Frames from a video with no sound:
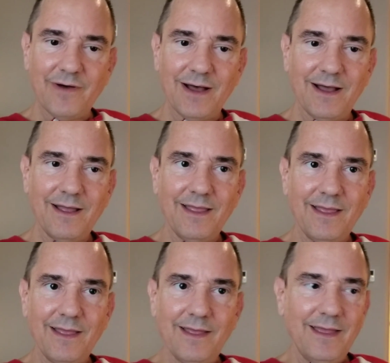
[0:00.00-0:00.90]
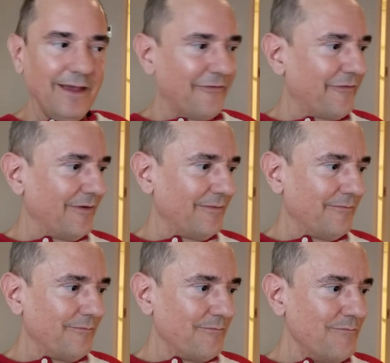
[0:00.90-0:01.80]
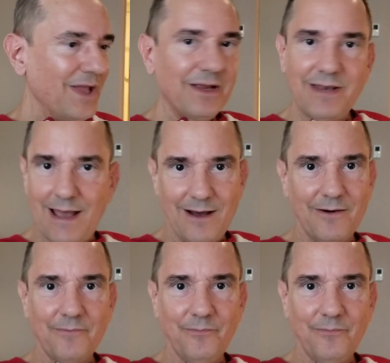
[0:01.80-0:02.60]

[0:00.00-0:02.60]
uh, if MGTOW